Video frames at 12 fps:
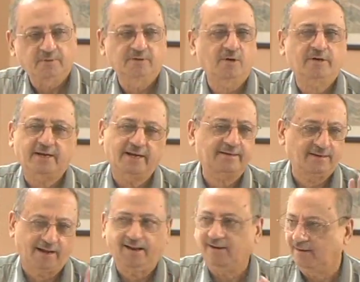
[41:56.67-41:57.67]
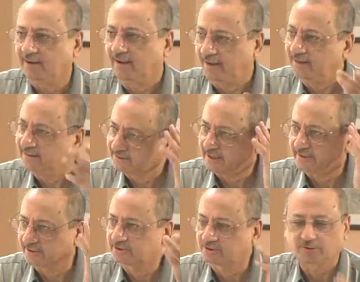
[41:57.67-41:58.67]
Not at al. Al is
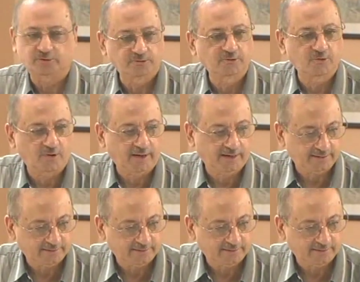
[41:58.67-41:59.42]
understood. You know al.